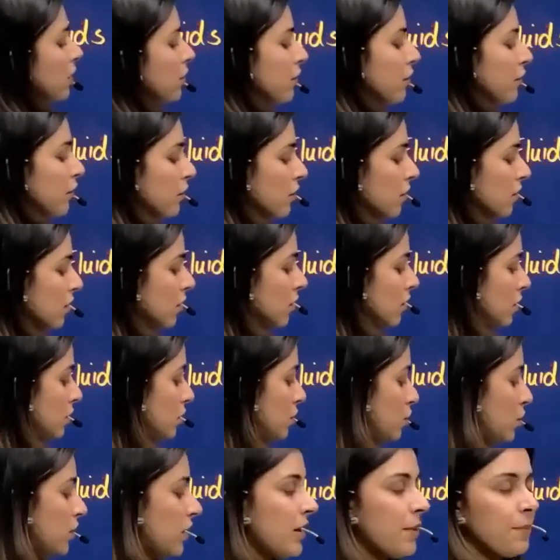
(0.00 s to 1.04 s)

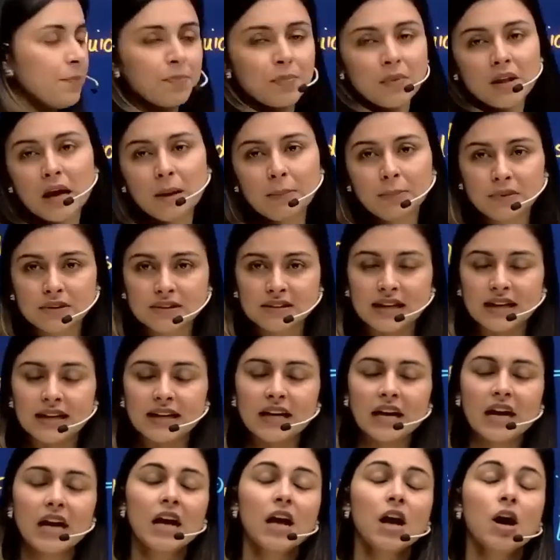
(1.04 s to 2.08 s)
to the upper side.
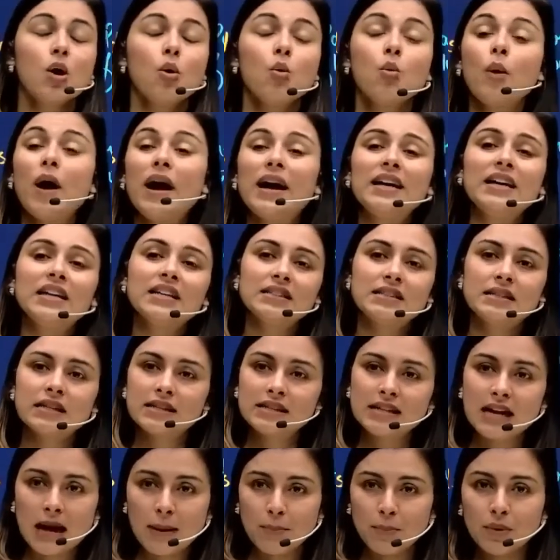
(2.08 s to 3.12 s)
Why does
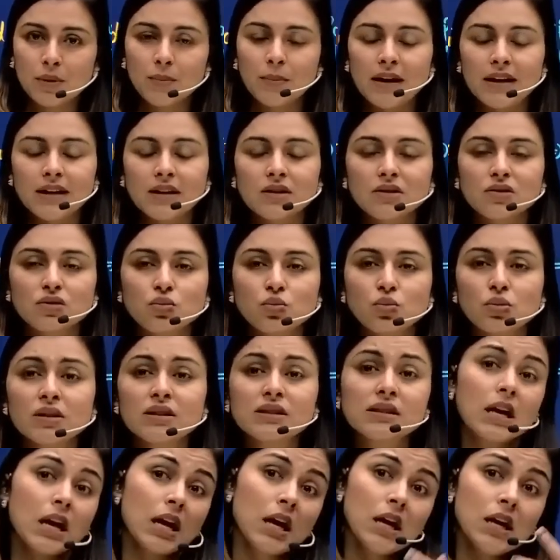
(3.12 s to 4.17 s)
this happen, my dear
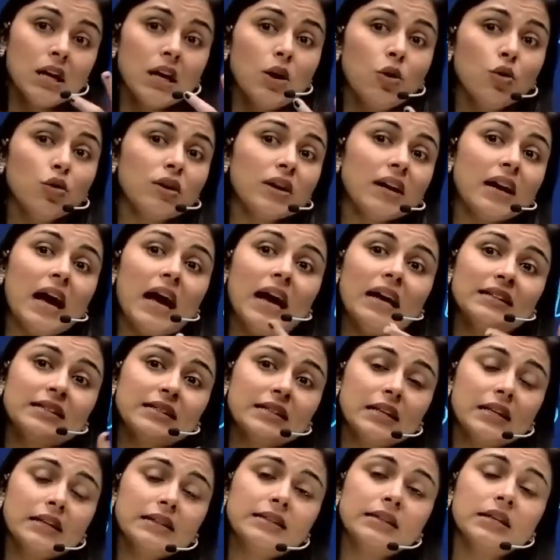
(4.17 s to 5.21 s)
students? Now glass
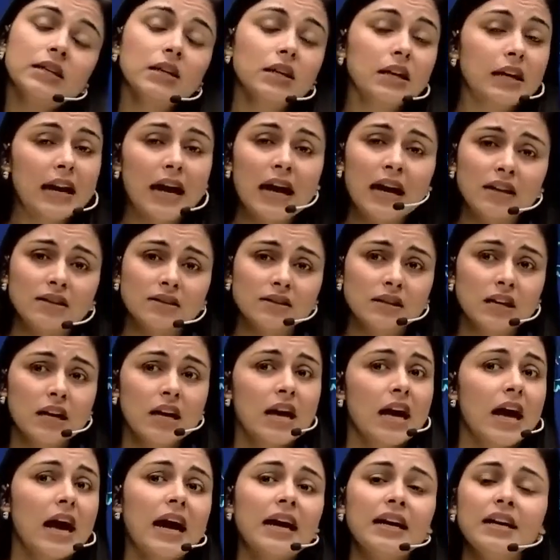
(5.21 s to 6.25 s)
is a glass
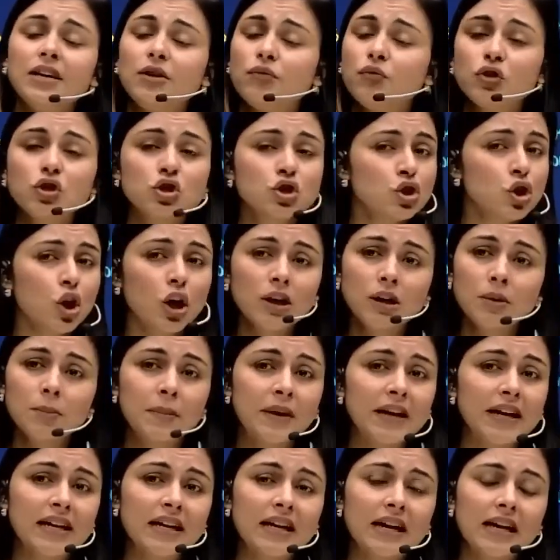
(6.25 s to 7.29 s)
and it was not
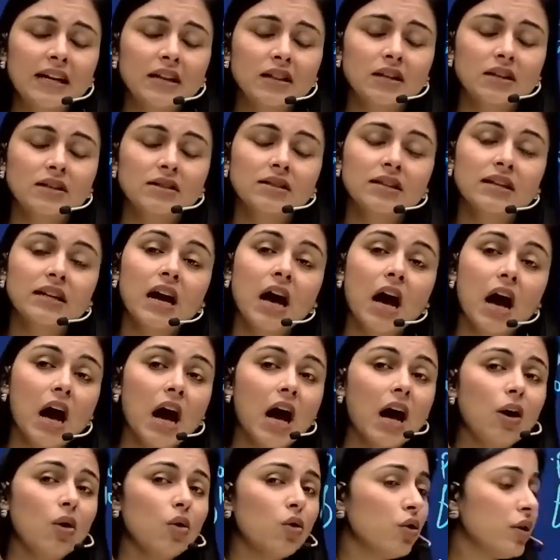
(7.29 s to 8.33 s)
made like this. Then
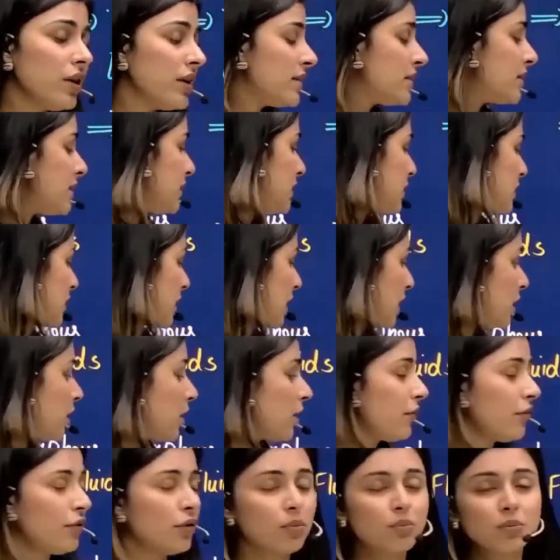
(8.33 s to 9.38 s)
how is it
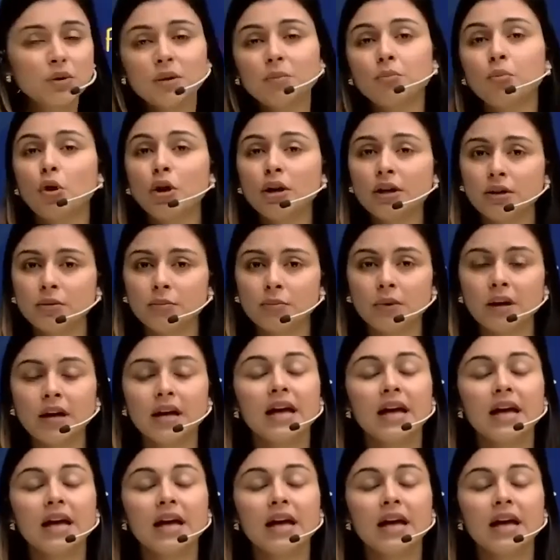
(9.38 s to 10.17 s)
thicker from the bottom?